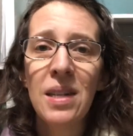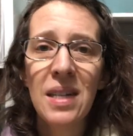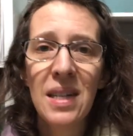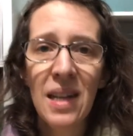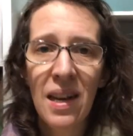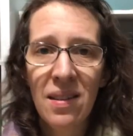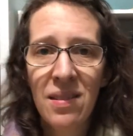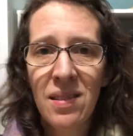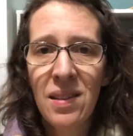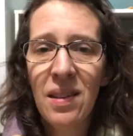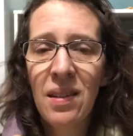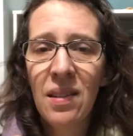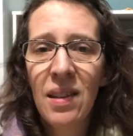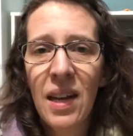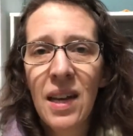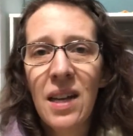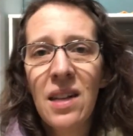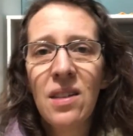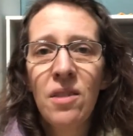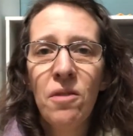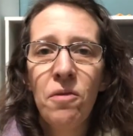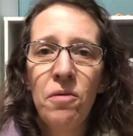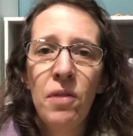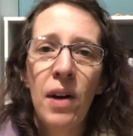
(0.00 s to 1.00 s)
doesn't
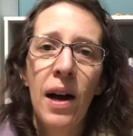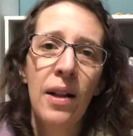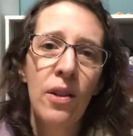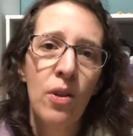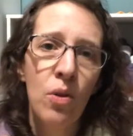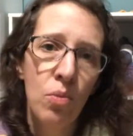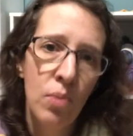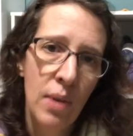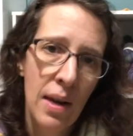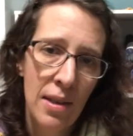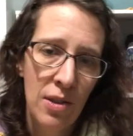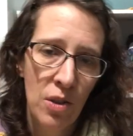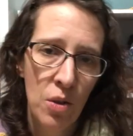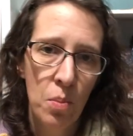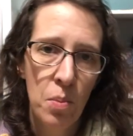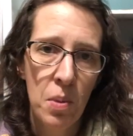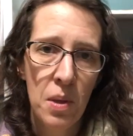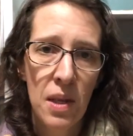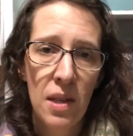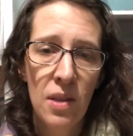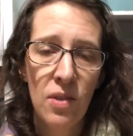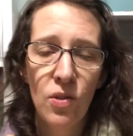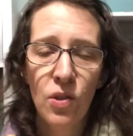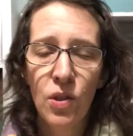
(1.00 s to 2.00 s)
like to follow
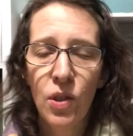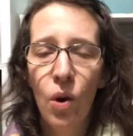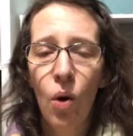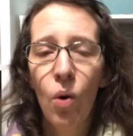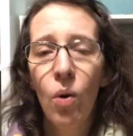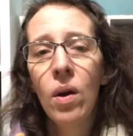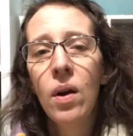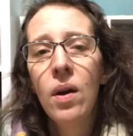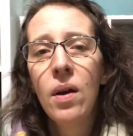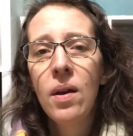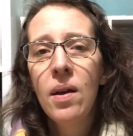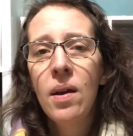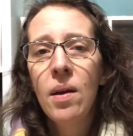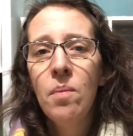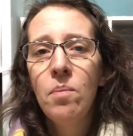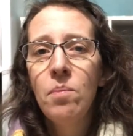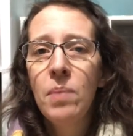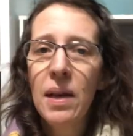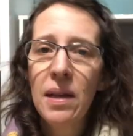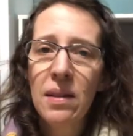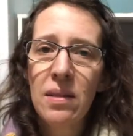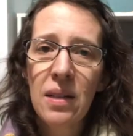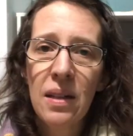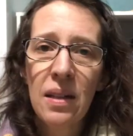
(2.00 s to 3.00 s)
recipes, so
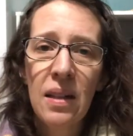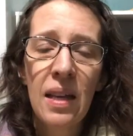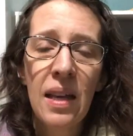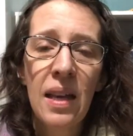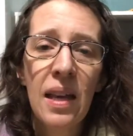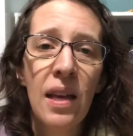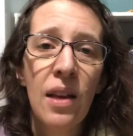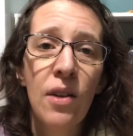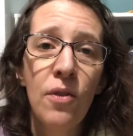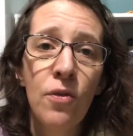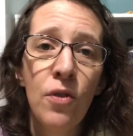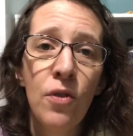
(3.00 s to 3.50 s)
basically if